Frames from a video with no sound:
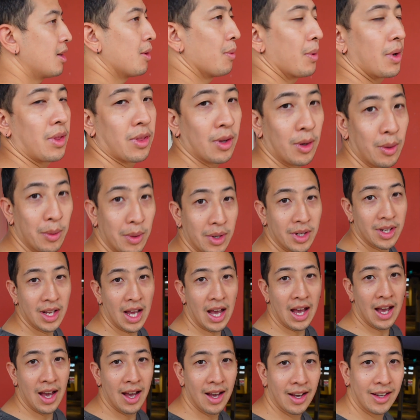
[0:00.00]
We thought we'd
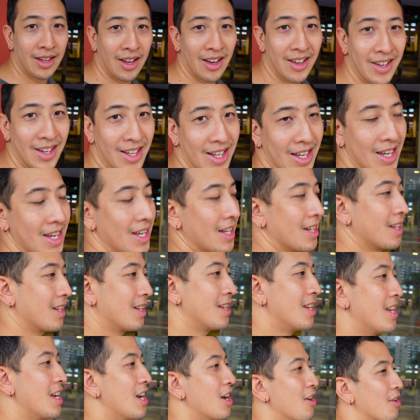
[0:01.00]
go and eat
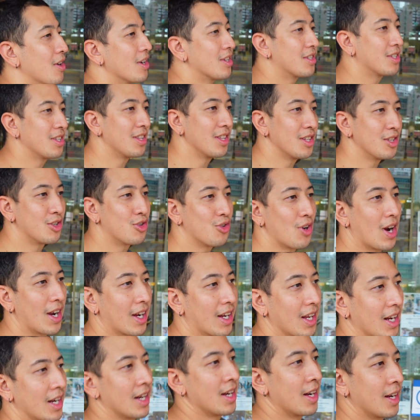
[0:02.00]
nearer to the
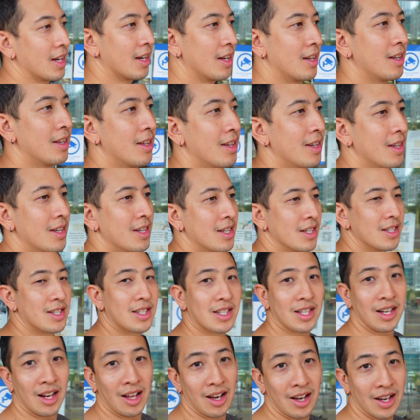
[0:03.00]
dragon
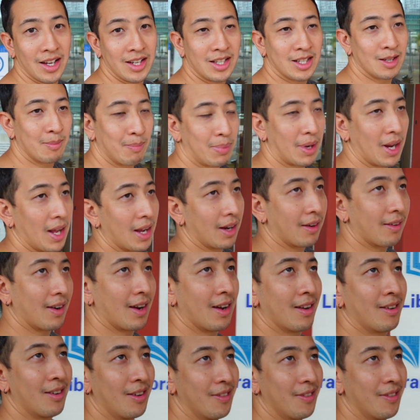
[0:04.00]
slides and playground.